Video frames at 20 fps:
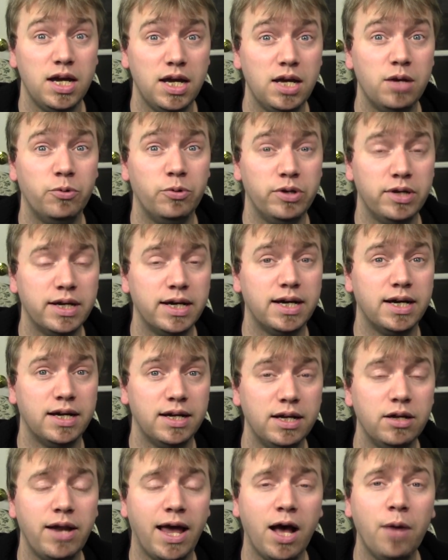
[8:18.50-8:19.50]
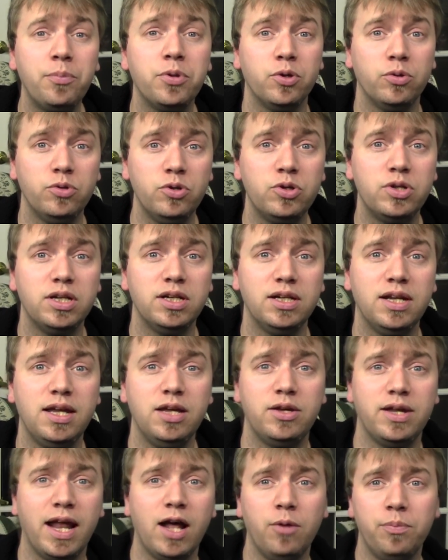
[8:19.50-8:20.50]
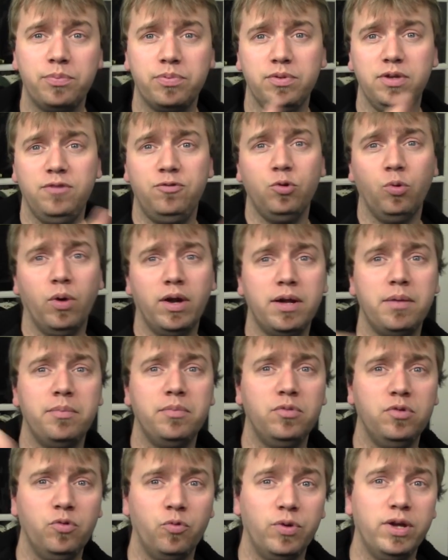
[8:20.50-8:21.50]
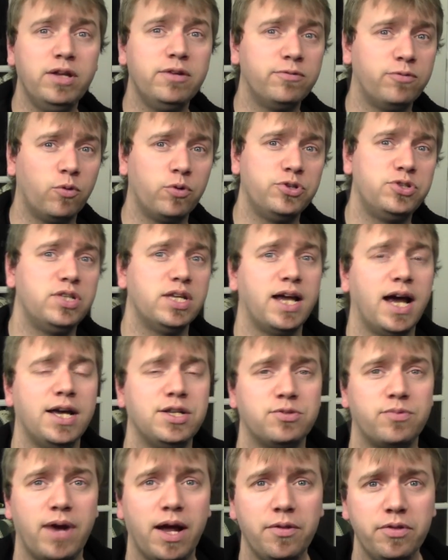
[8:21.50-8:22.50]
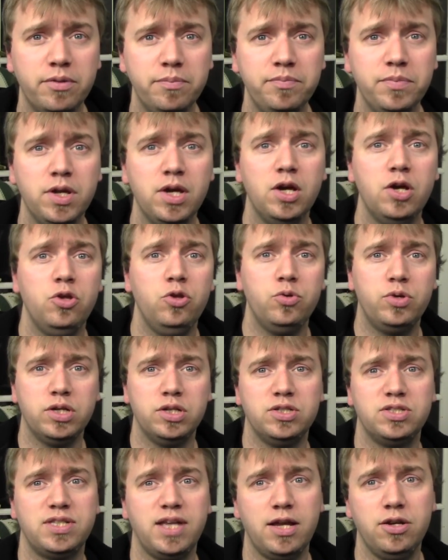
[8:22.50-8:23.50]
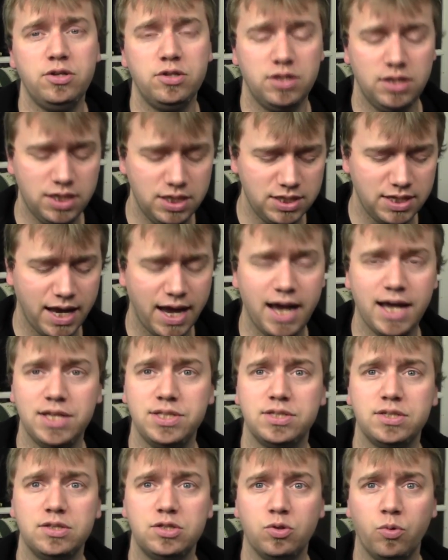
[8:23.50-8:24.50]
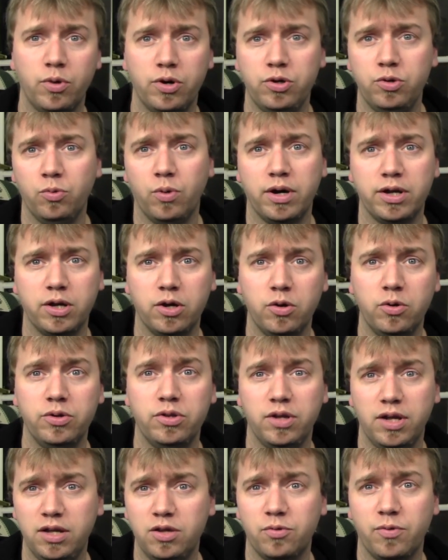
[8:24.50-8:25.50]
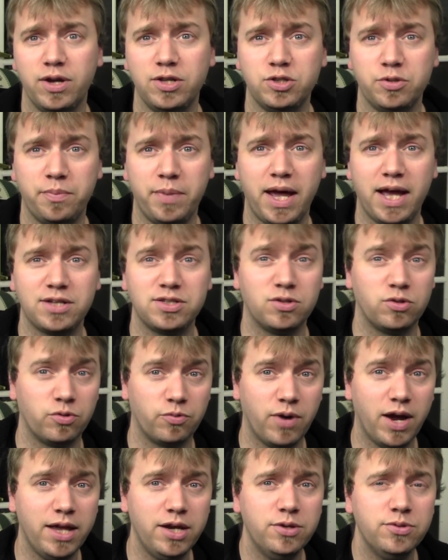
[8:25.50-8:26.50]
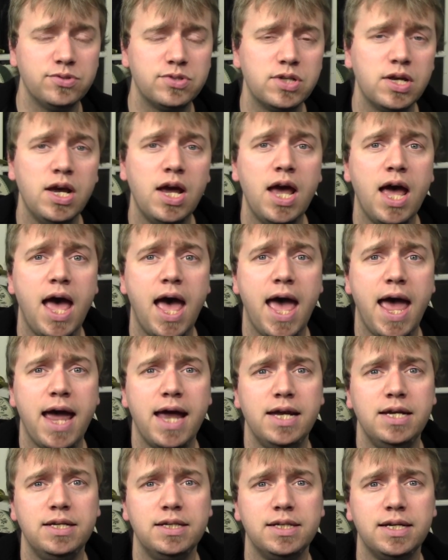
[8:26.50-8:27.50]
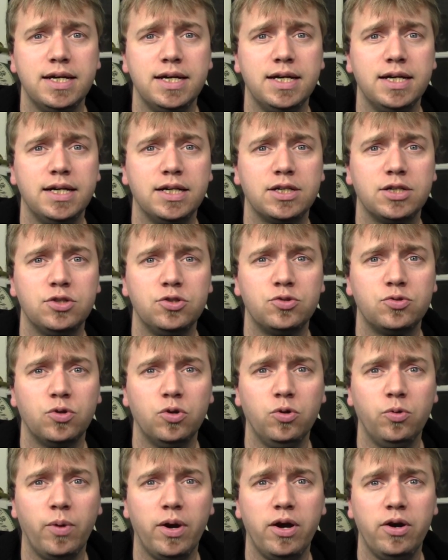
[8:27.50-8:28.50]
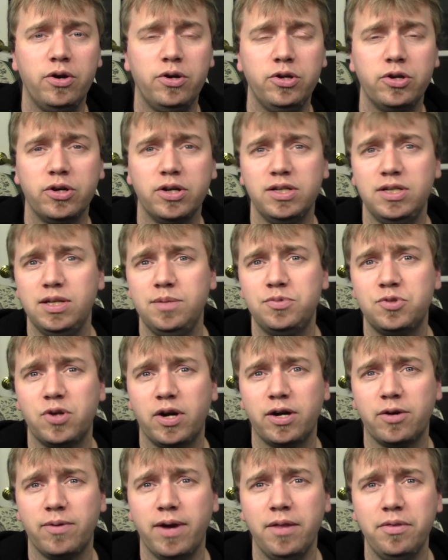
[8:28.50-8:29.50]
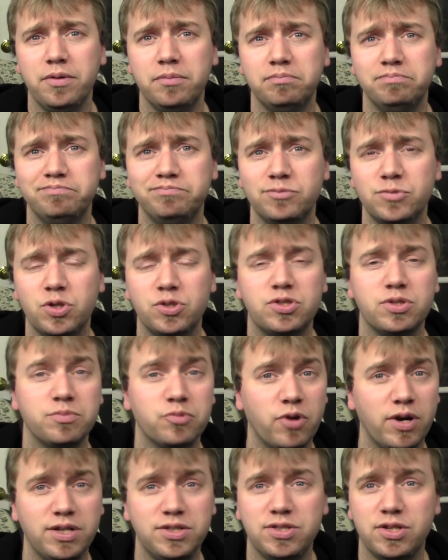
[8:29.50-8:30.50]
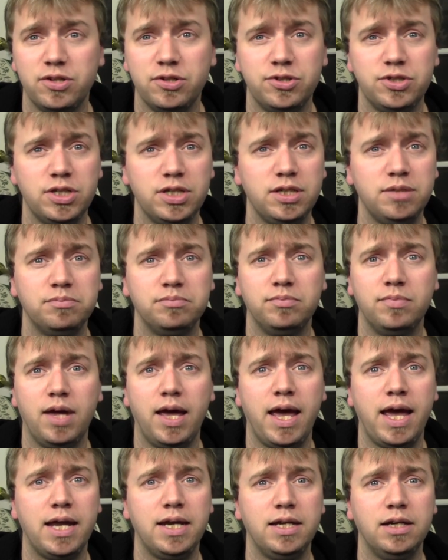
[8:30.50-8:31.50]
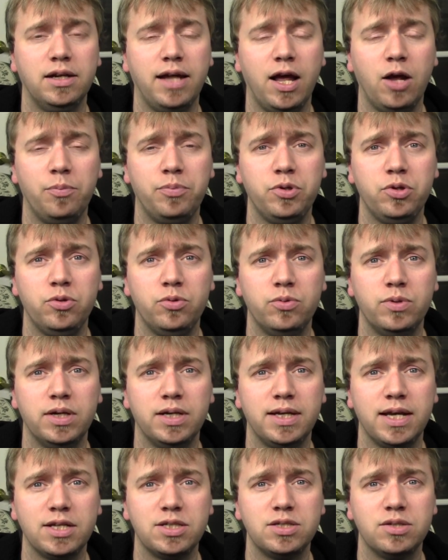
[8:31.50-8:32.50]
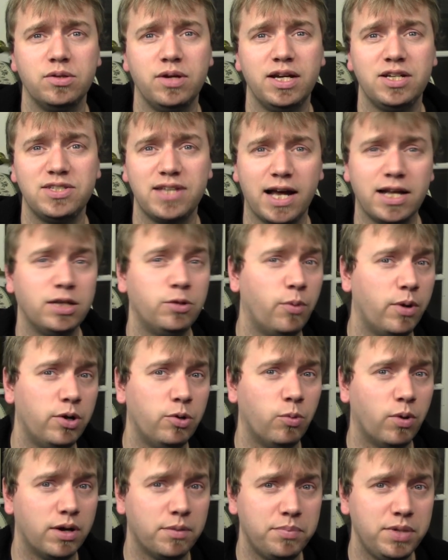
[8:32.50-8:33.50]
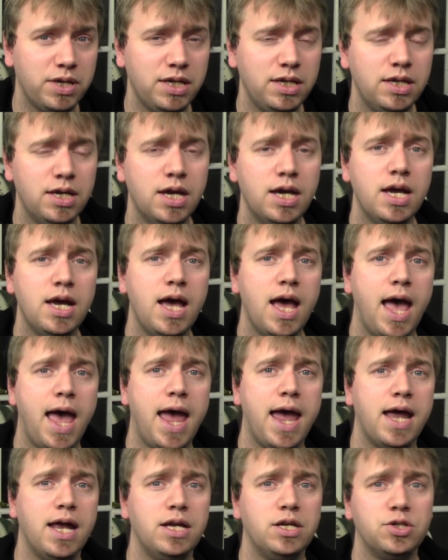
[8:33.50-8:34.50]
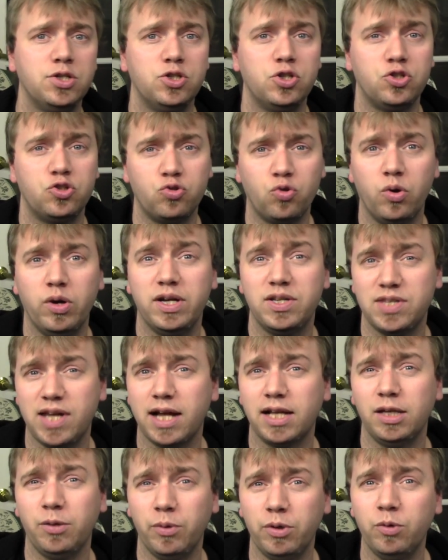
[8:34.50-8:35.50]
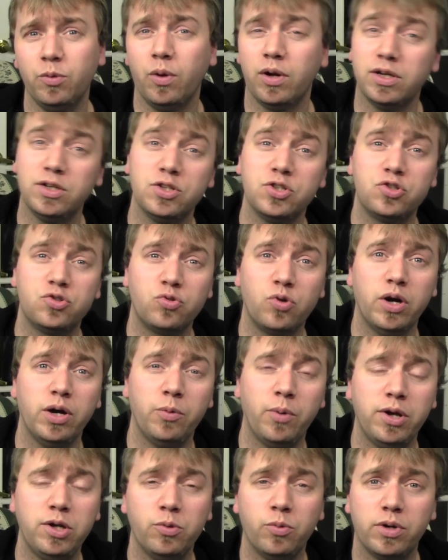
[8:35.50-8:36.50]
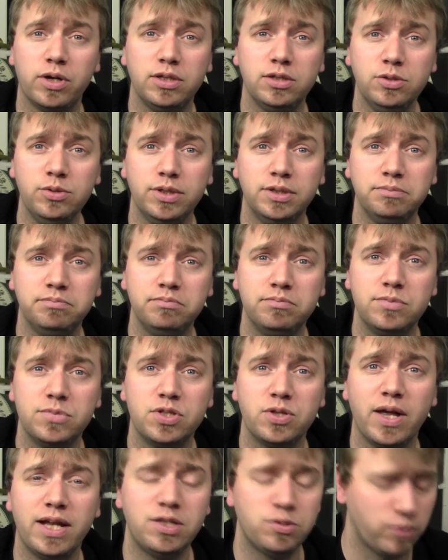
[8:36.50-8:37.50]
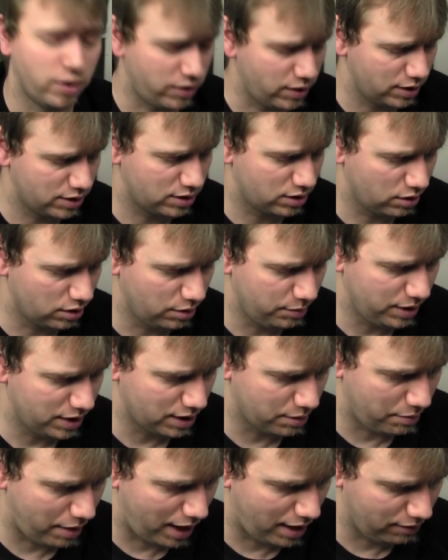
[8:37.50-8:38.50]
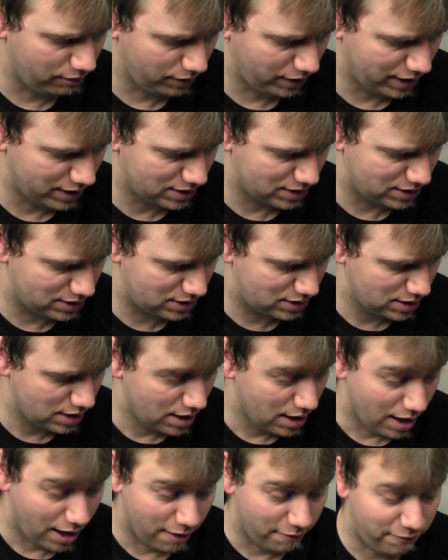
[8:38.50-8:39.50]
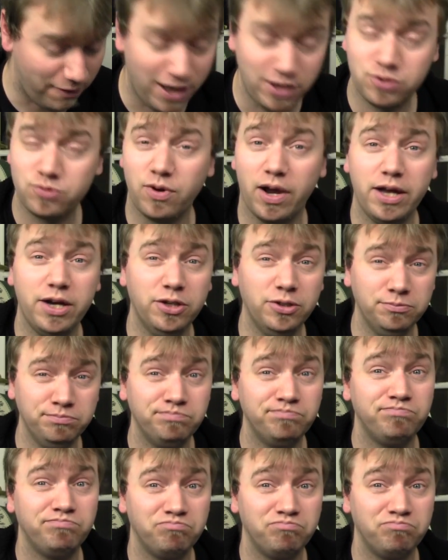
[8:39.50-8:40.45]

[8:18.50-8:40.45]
it'd help you. You can help if you want to reinforce the guys around them. You can send these guys to where you want to go in the Razorbacks and the Rhinos, and control where you're going to deep strike around them. So it's some great synergy, and it'll help you get to exactly where you want to be and destroy exactly what you want to destroy when you want to do it. So that's what I think is going to be in the competitive lists. A fast Rhino,